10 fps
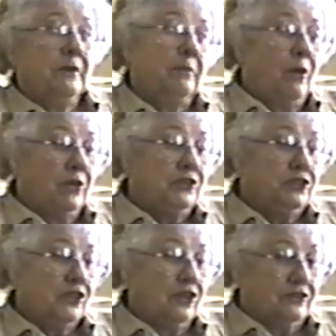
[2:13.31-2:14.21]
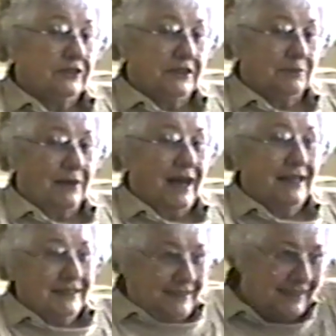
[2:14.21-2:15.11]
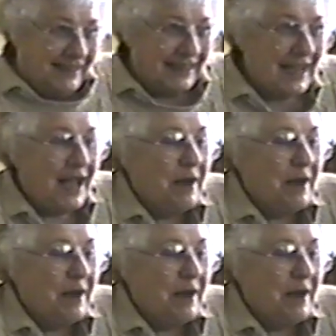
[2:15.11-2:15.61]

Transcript: the boys' shirts, that's what I did like.